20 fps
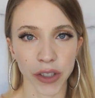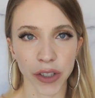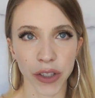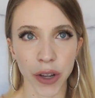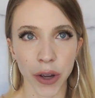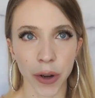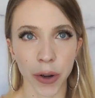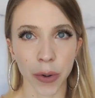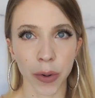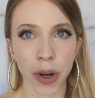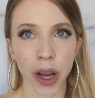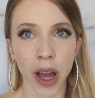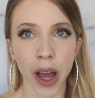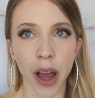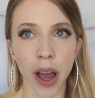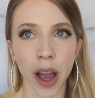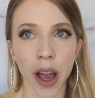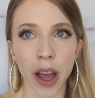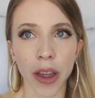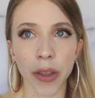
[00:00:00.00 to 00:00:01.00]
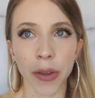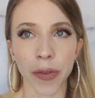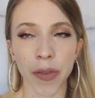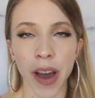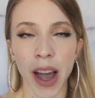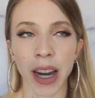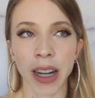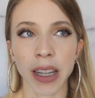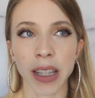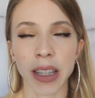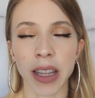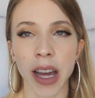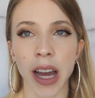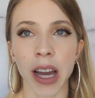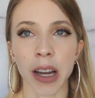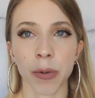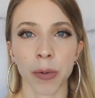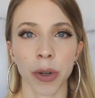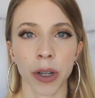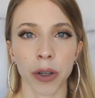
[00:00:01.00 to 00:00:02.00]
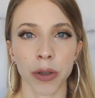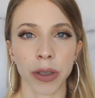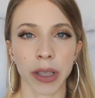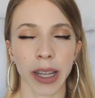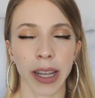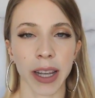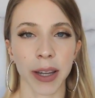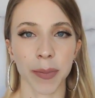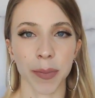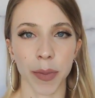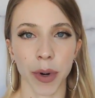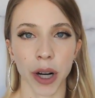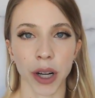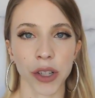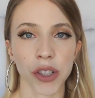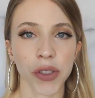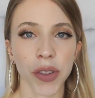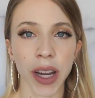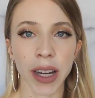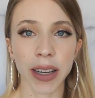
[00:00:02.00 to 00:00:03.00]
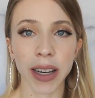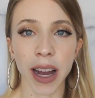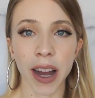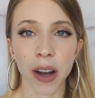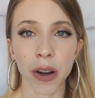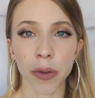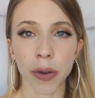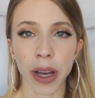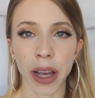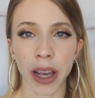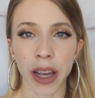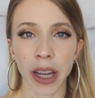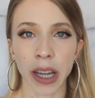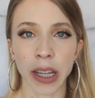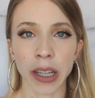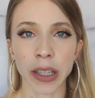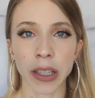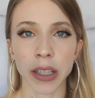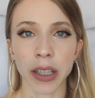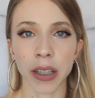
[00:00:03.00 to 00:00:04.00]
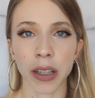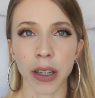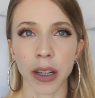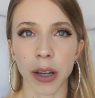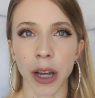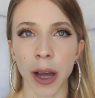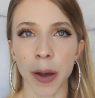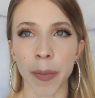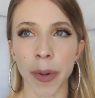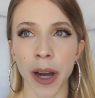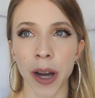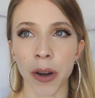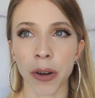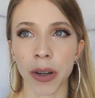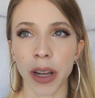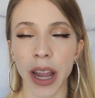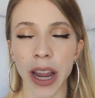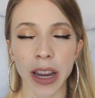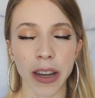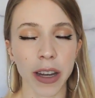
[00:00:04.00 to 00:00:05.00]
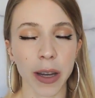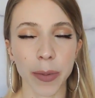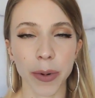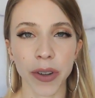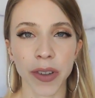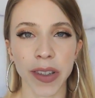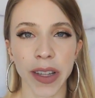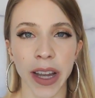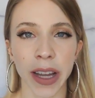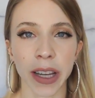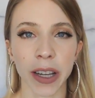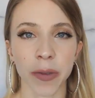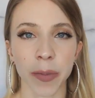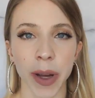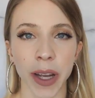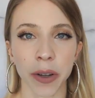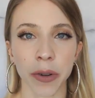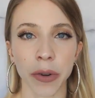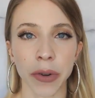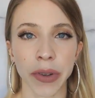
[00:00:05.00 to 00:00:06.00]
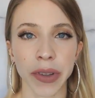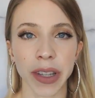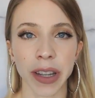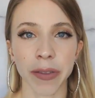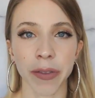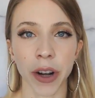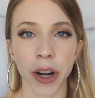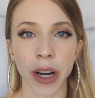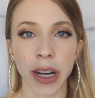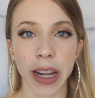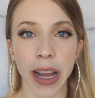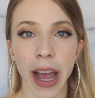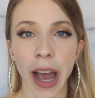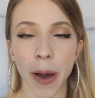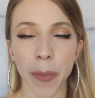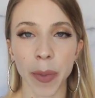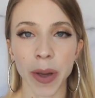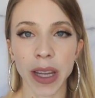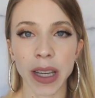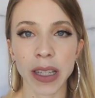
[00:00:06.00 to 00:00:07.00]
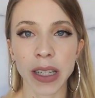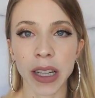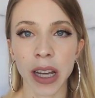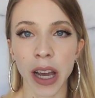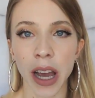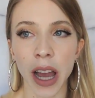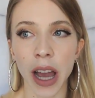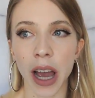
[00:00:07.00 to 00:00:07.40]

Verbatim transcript: So the fact that we're only in March right now and about 80% of my goals have already happened,